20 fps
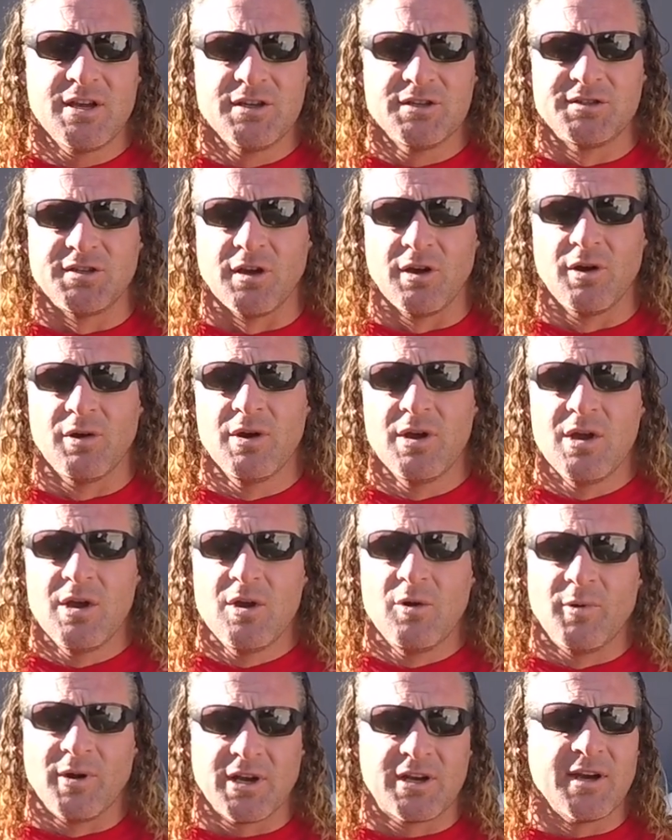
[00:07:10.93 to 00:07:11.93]
So
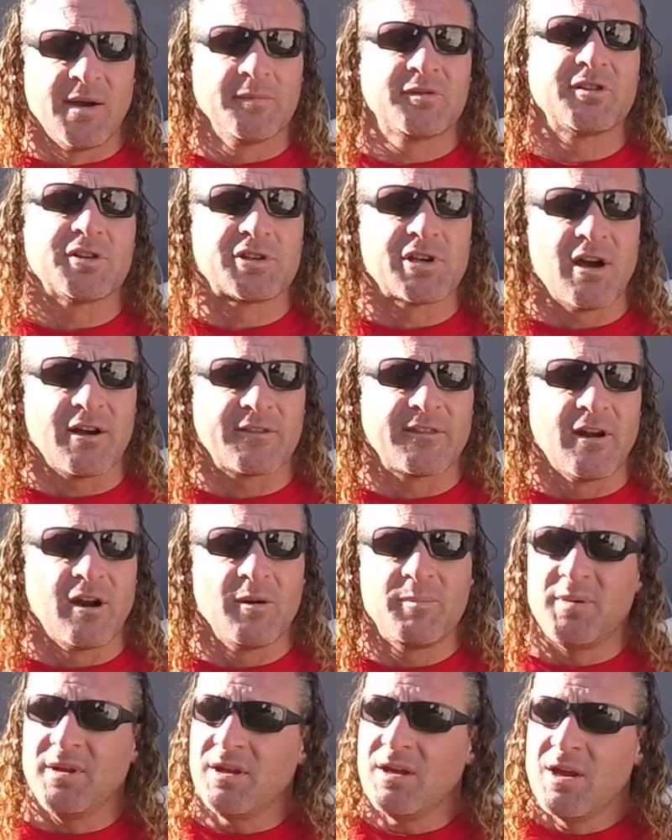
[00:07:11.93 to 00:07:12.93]
when it comes to shock
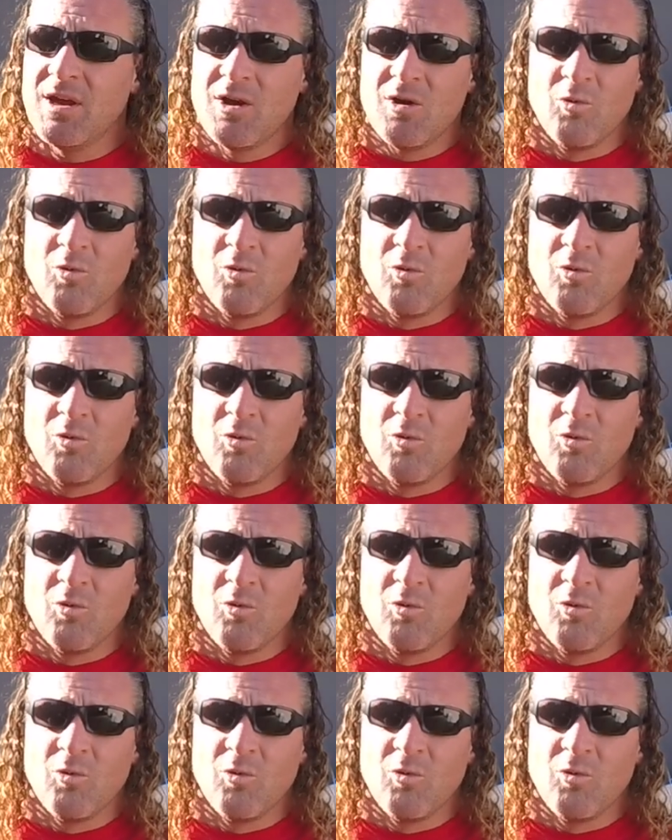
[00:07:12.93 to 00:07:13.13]
therapy,